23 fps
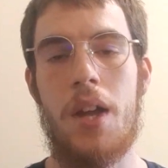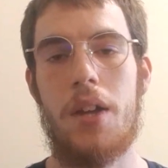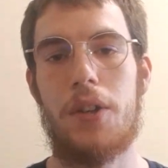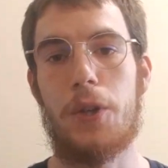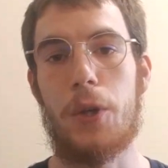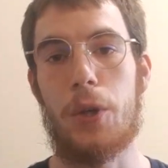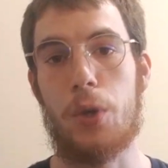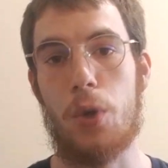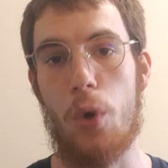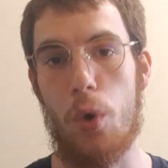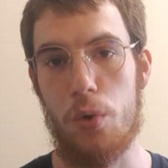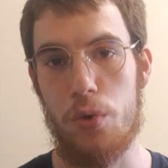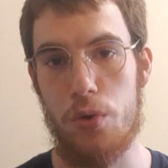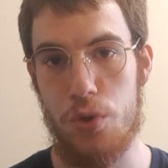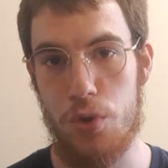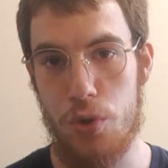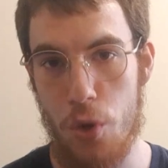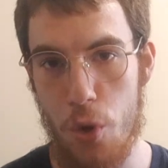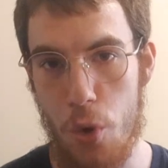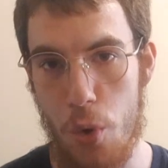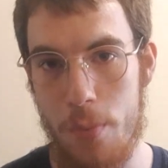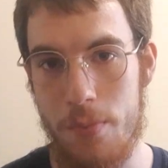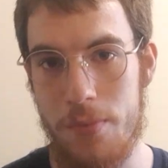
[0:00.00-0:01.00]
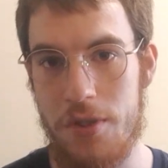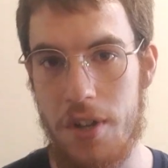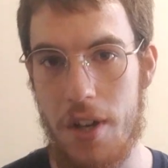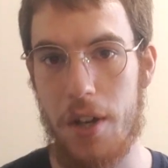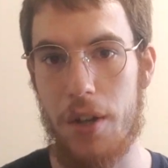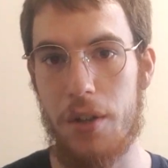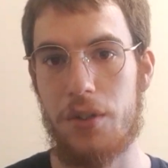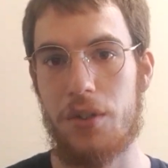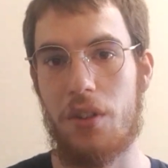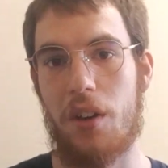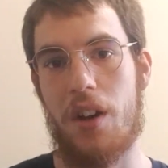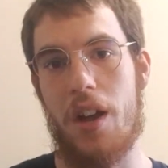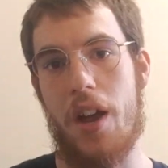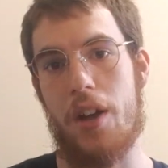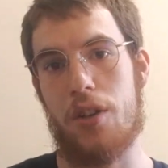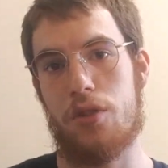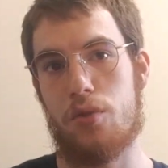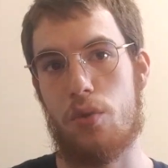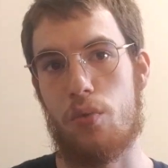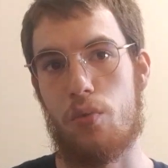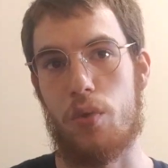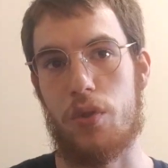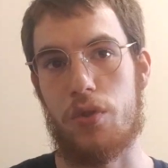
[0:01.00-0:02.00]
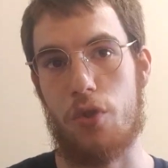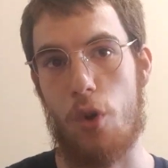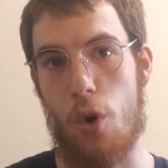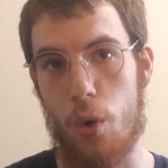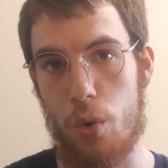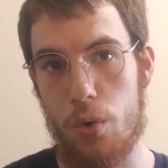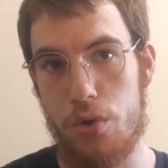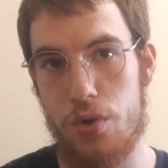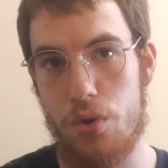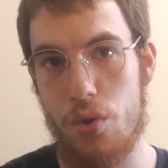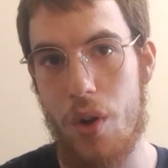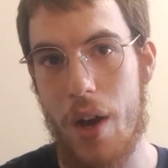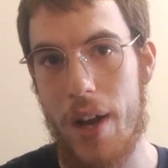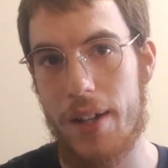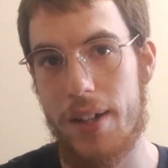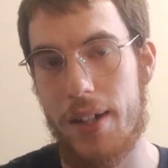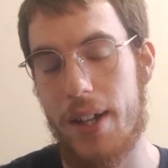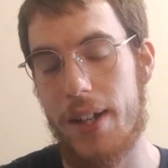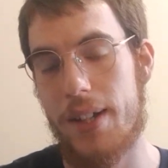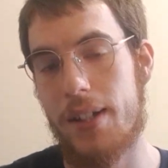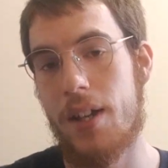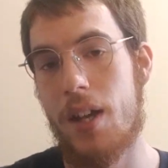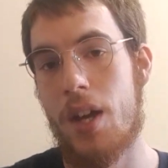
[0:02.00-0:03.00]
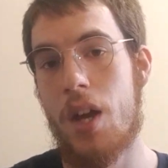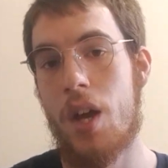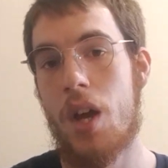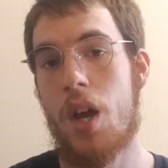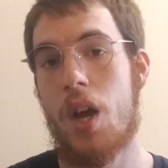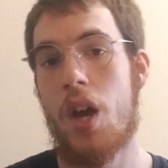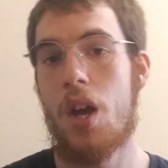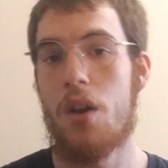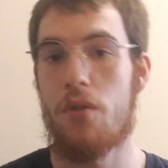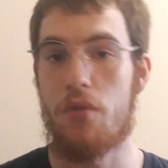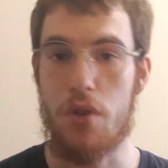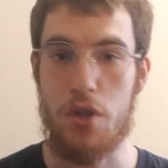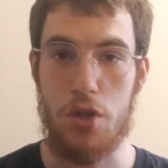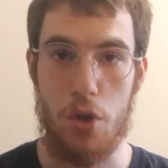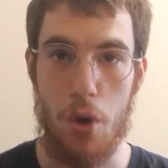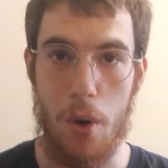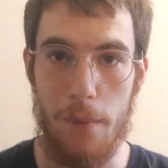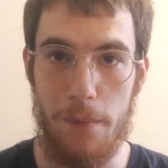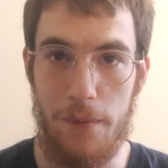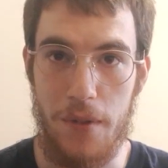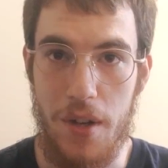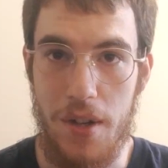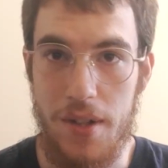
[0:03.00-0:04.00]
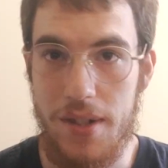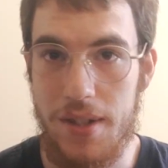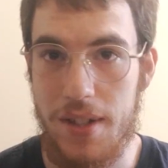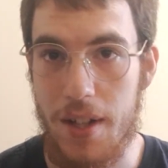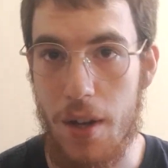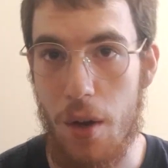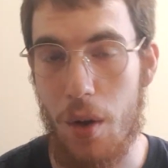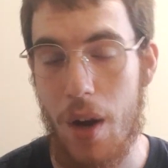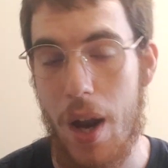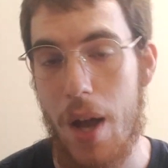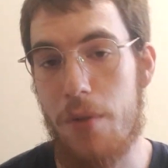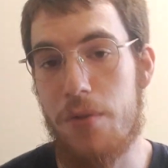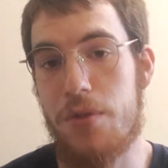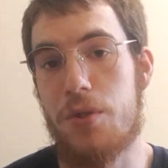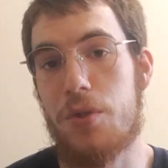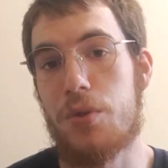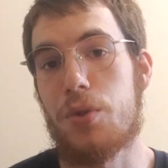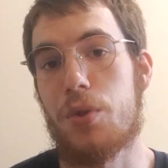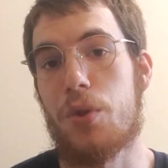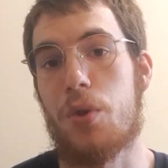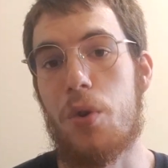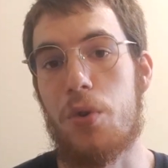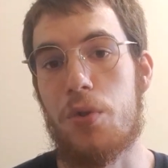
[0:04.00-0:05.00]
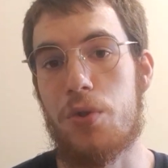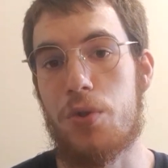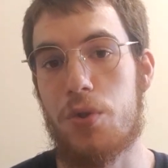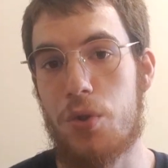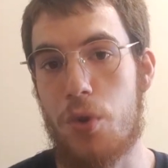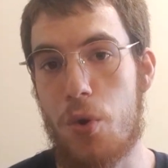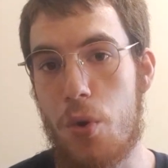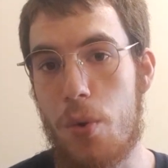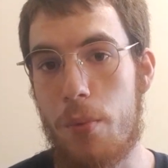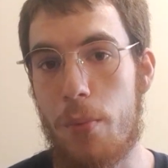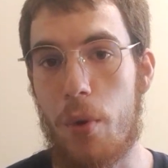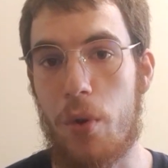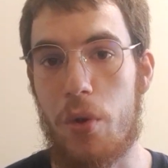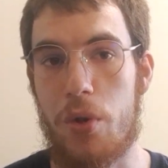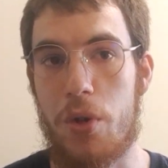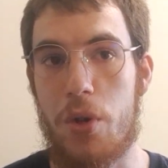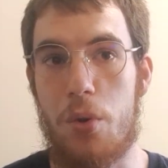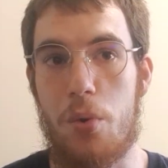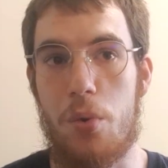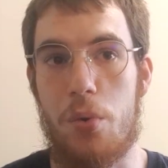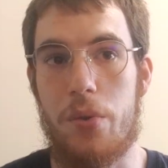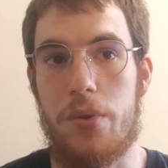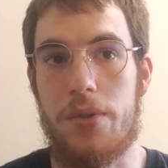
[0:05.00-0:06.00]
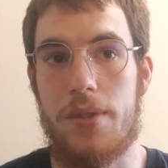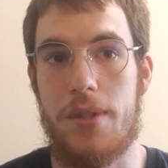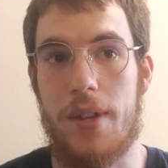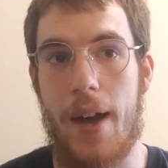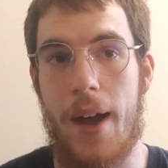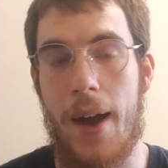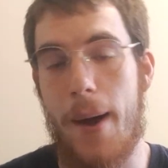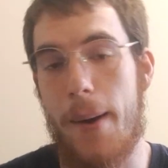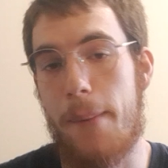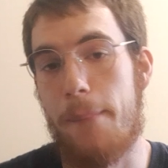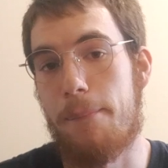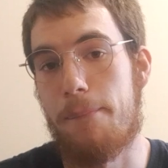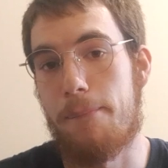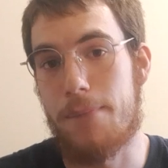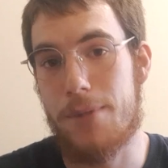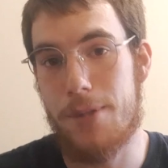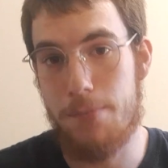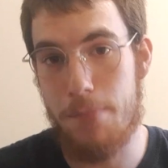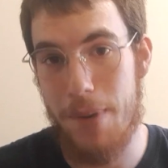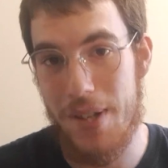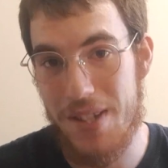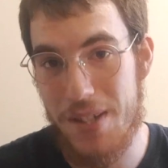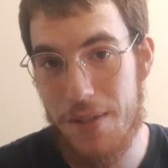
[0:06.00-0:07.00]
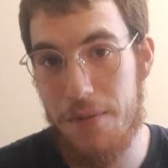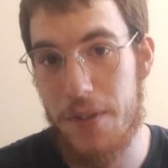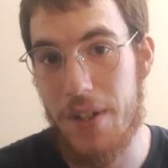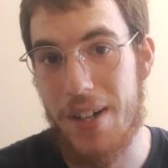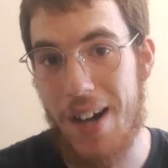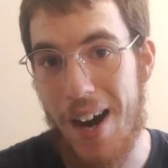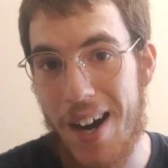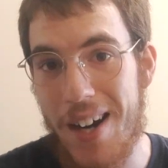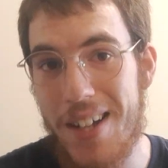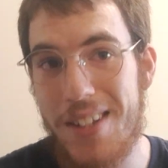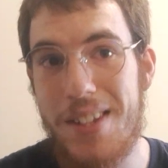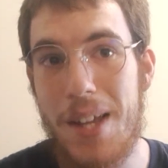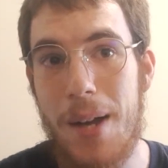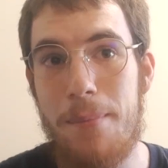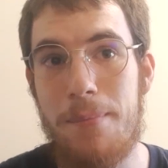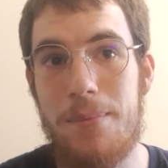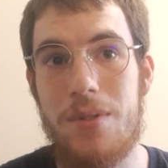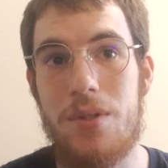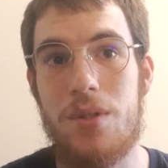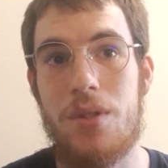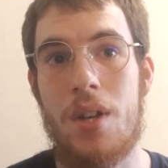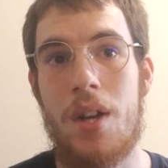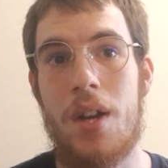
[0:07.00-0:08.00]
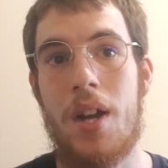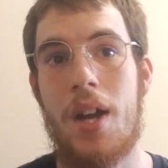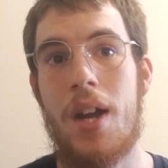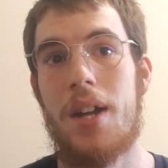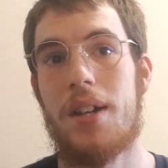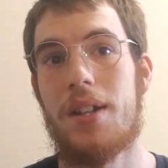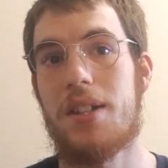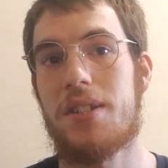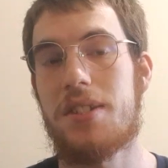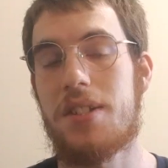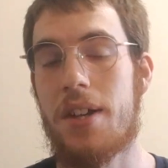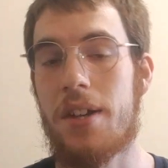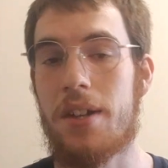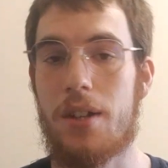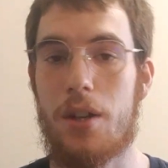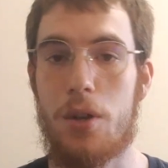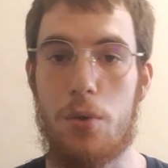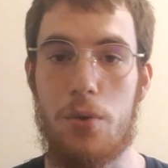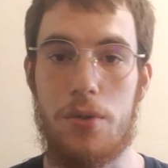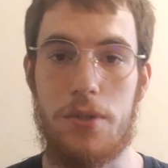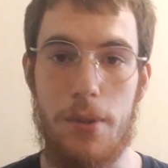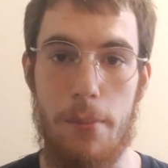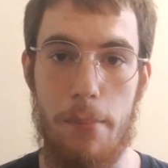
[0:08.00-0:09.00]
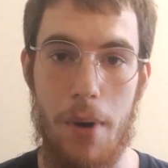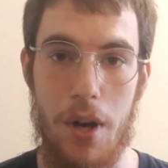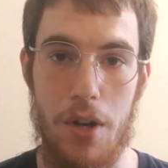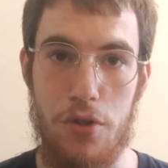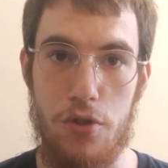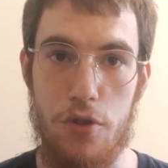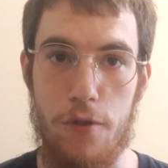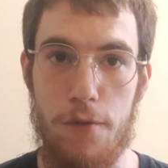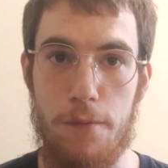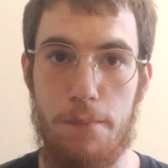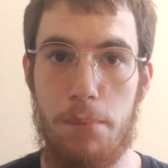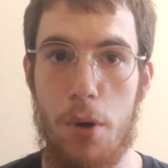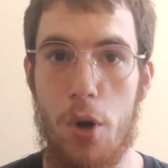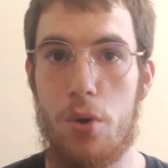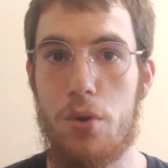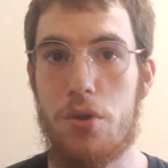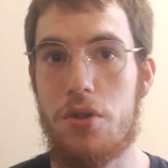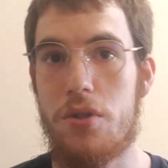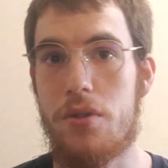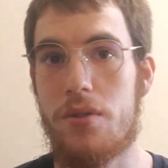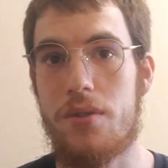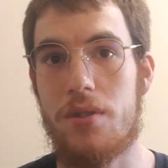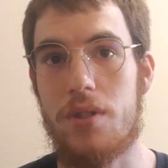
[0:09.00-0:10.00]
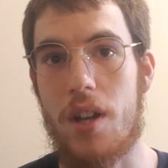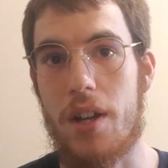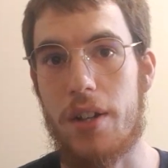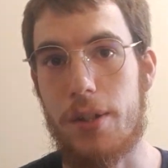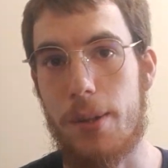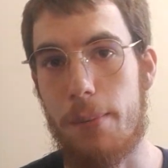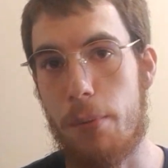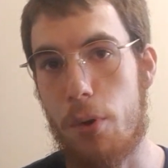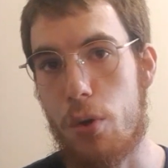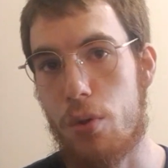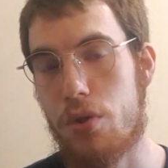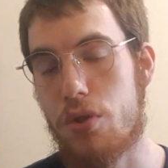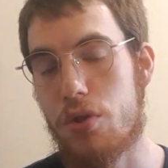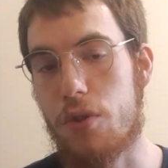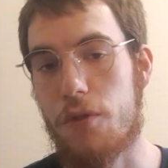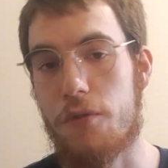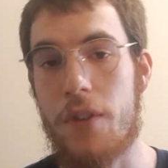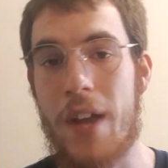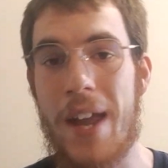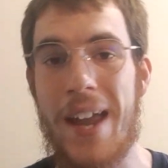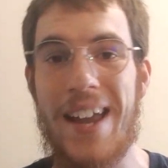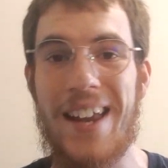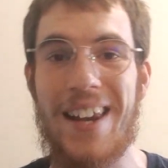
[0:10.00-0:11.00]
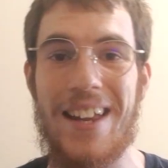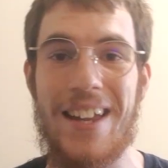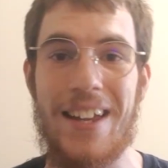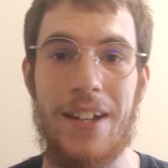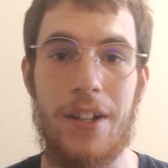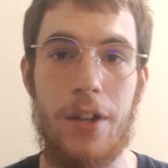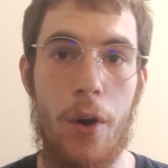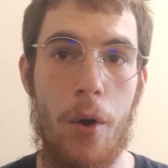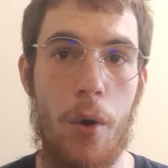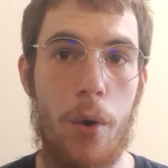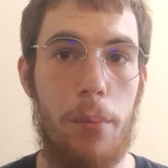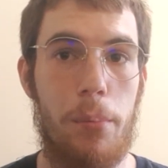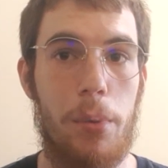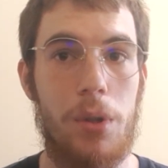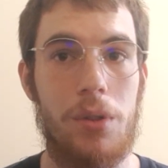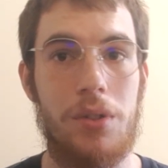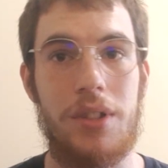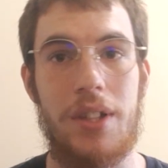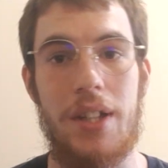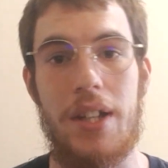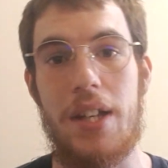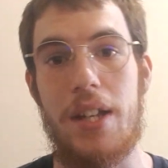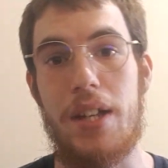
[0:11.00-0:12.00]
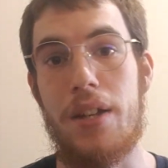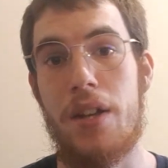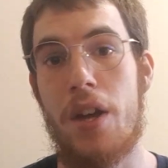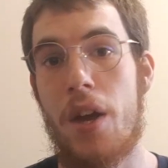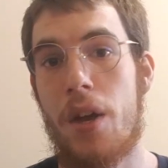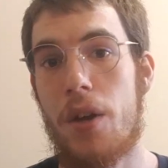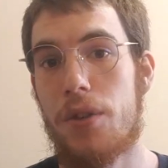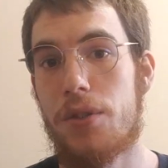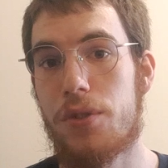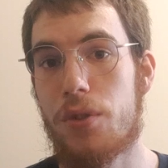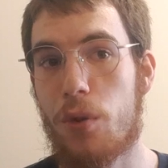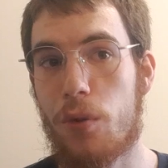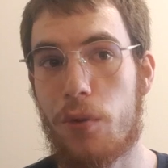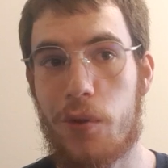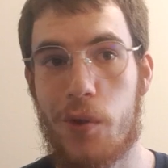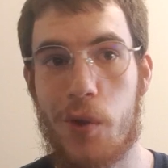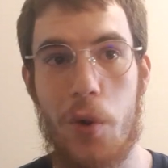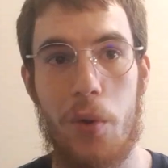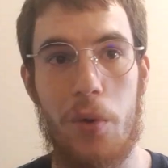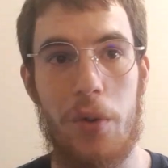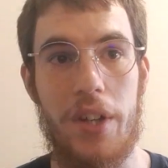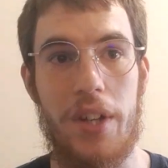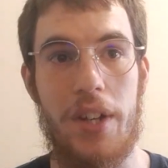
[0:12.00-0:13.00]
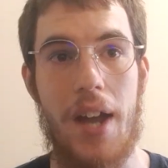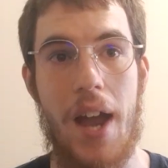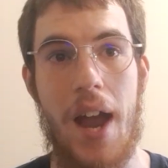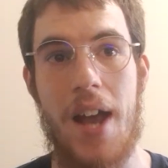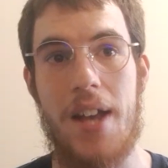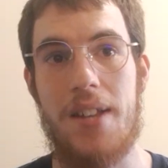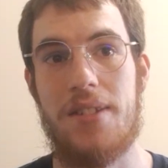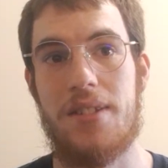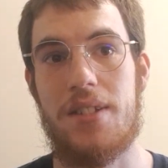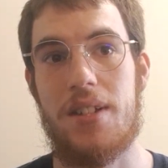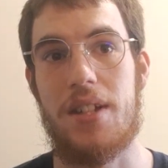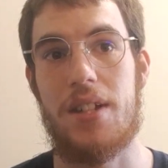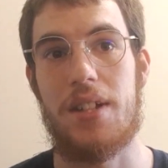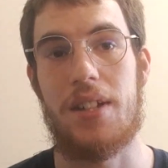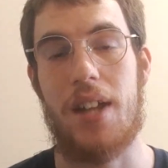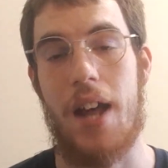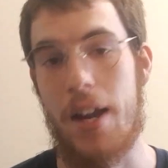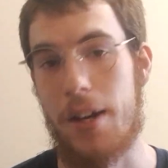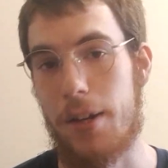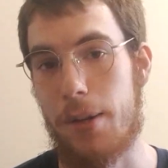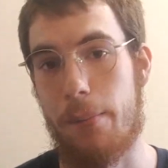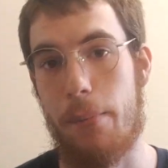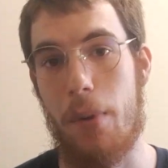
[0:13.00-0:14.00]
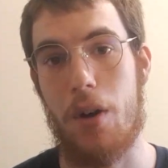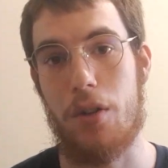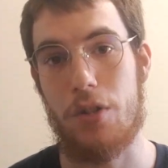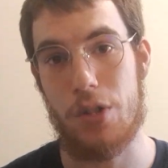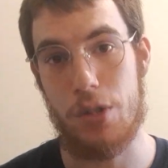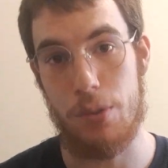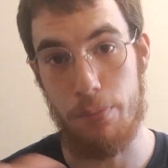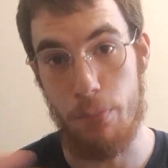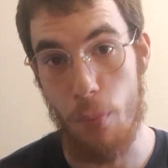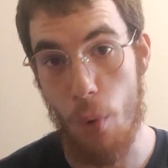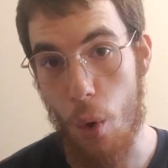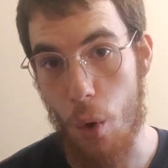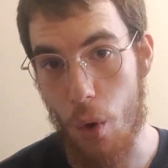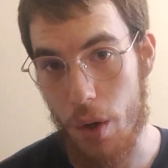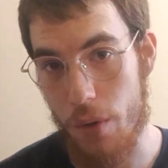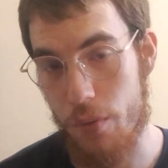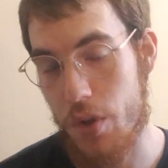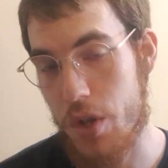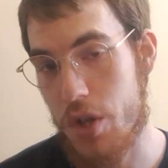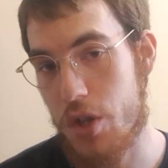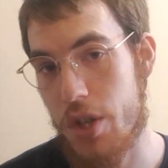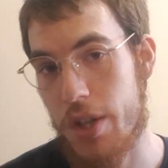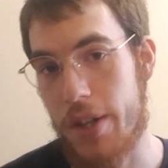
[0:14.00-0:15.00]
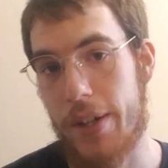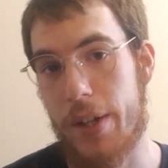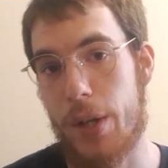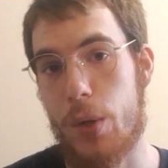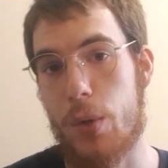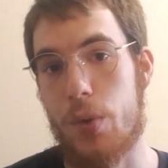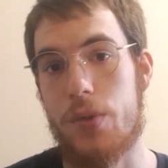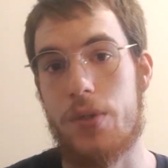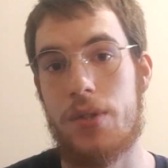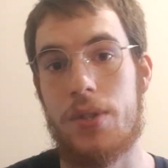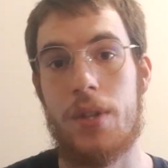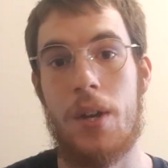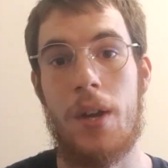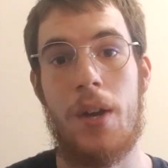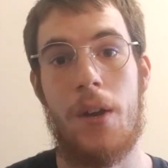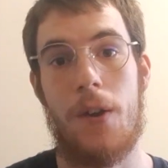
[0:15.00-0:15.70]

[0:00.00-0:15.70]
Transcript: The consume secondary action was also added, which obviously allows you to consume or use specific items. This includes a bunch of potions like the potion of healing, herbal tea, sulfuric acid, and a bunch more, which includes